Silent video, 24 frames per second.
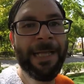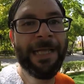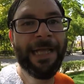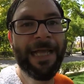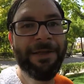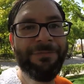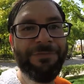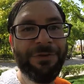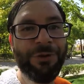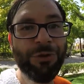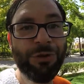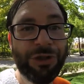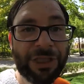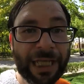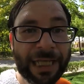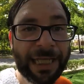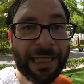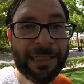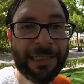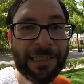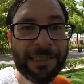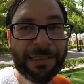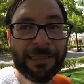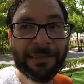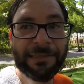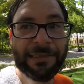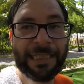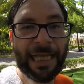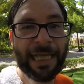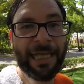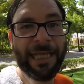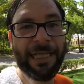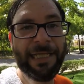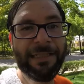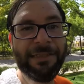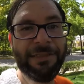if you did,
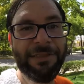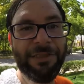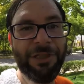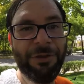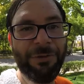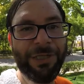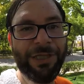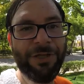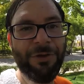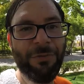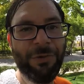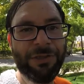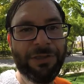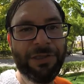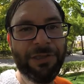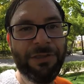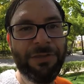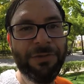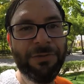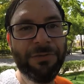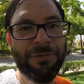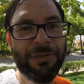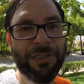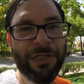then you already know what to do.